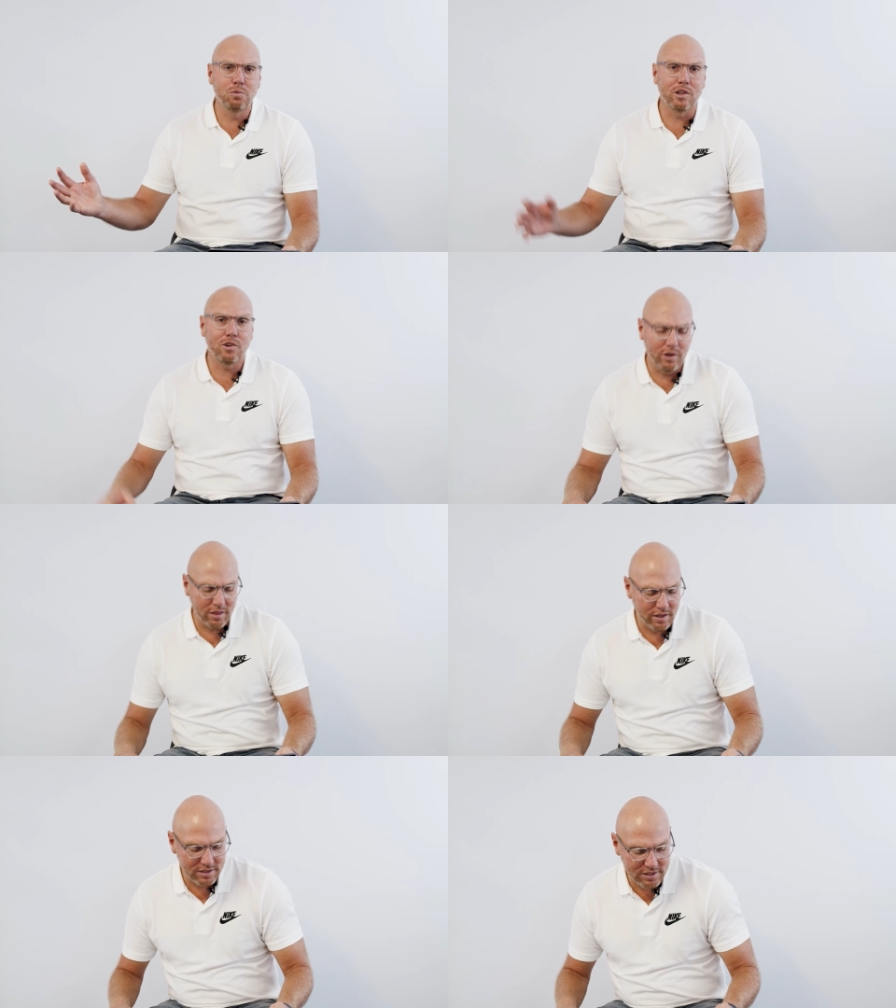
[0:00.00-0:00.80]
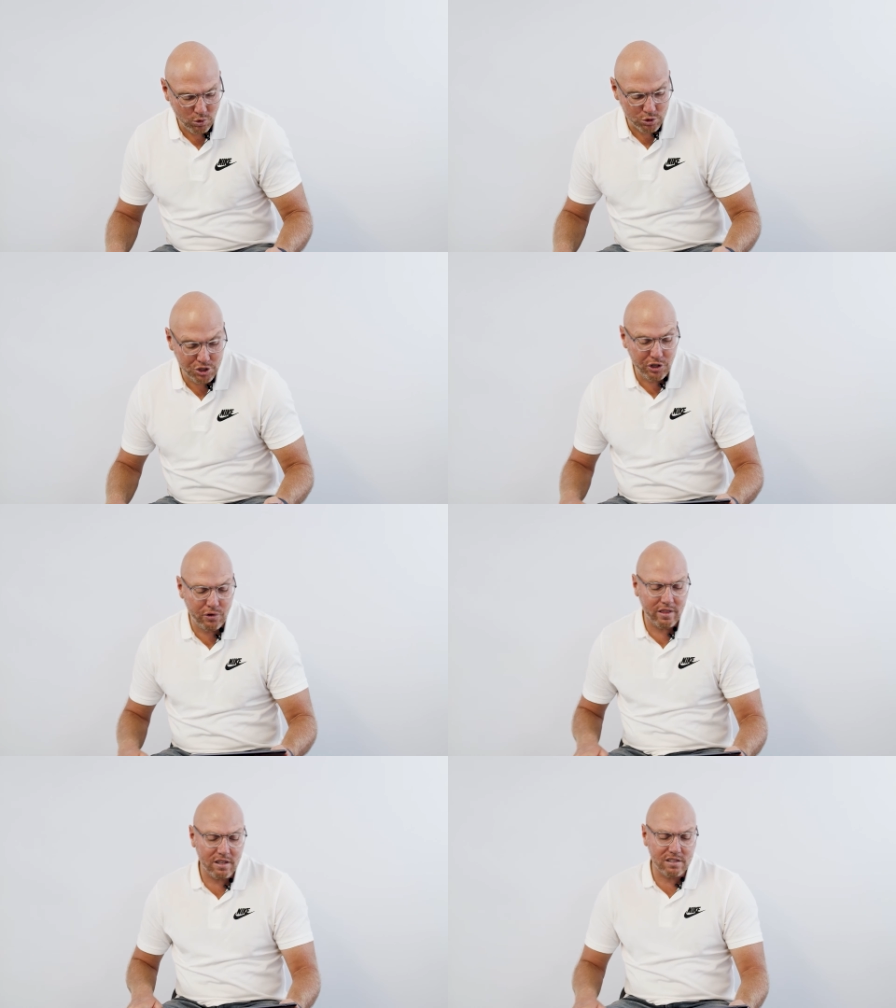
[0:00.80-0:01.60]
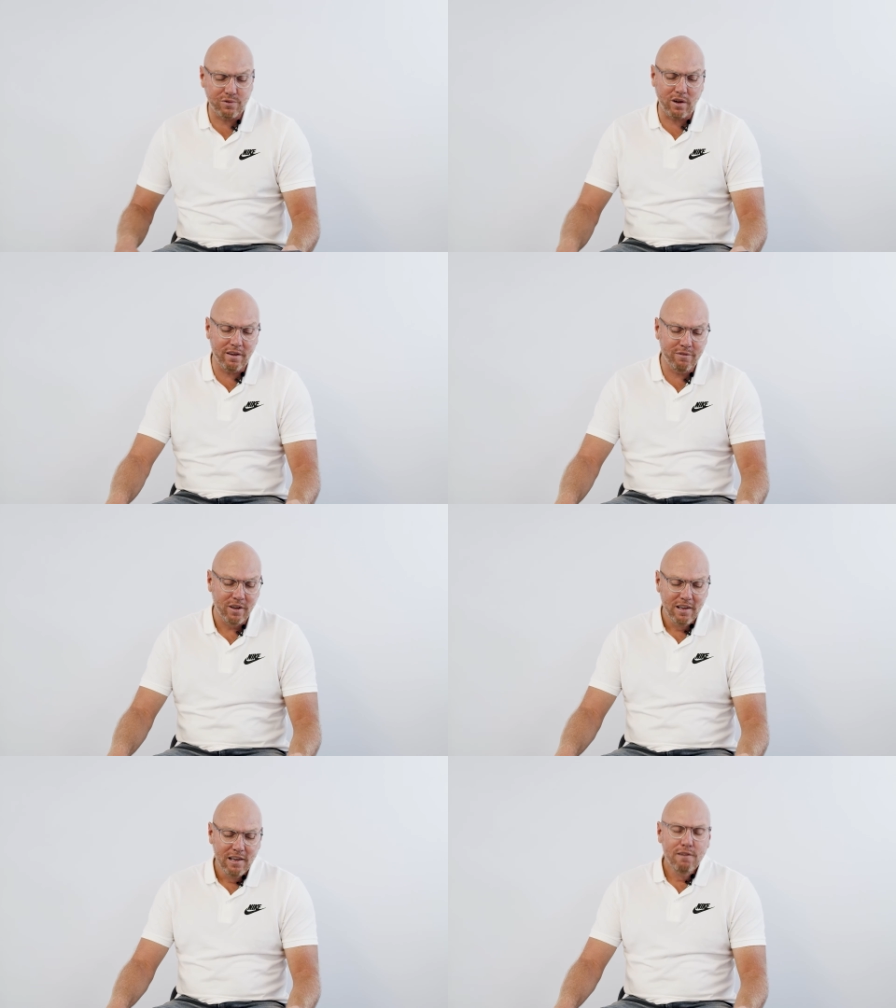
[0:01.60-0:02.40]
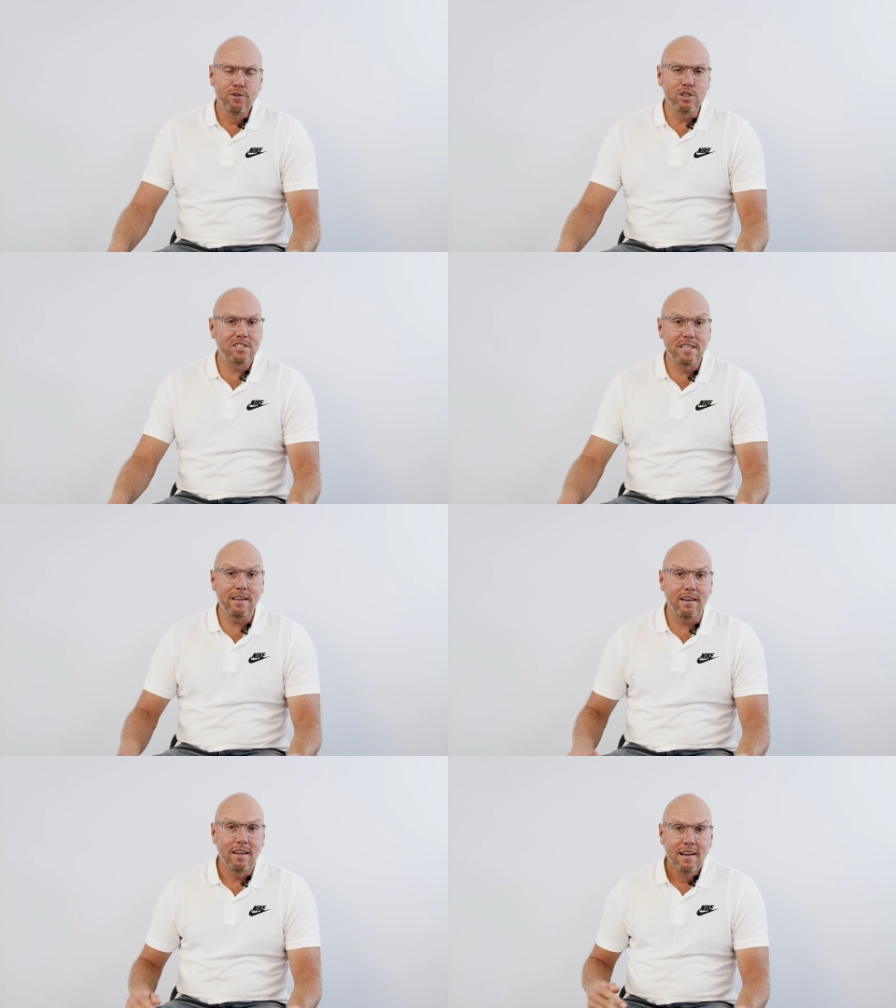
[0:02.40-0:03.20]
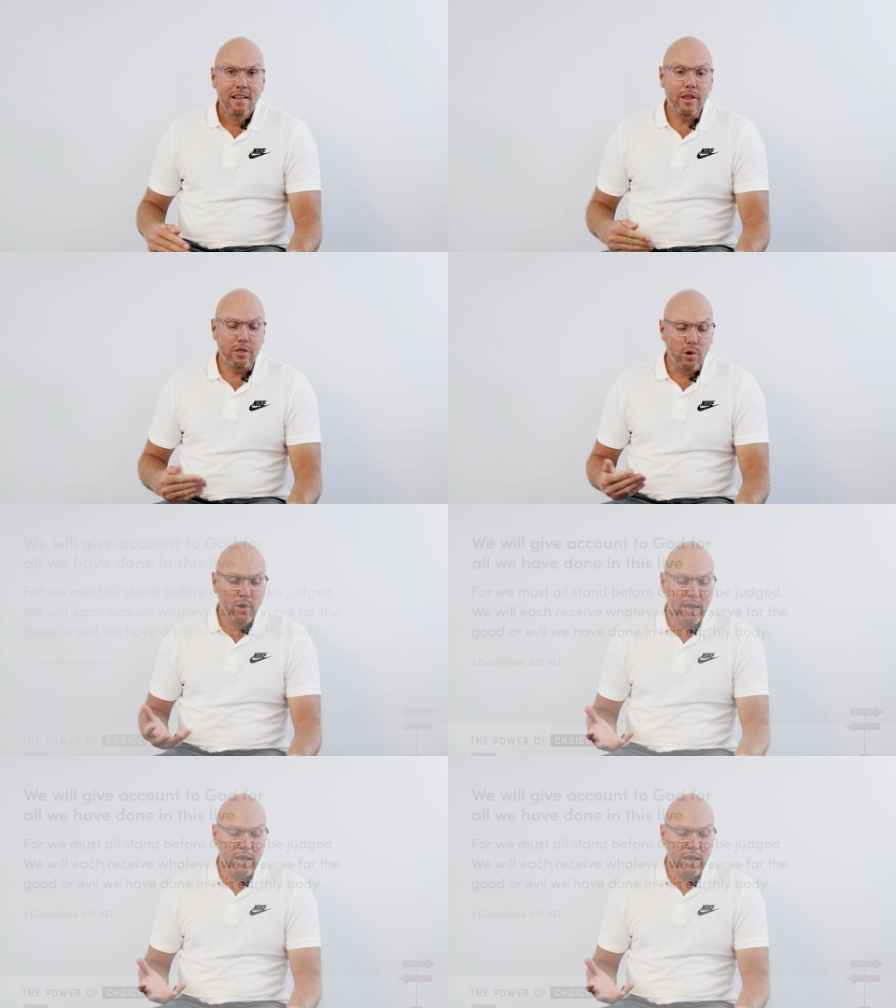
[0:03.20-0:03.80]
in 1 Corinthians or 2 Corinthians 5, verse 10, that the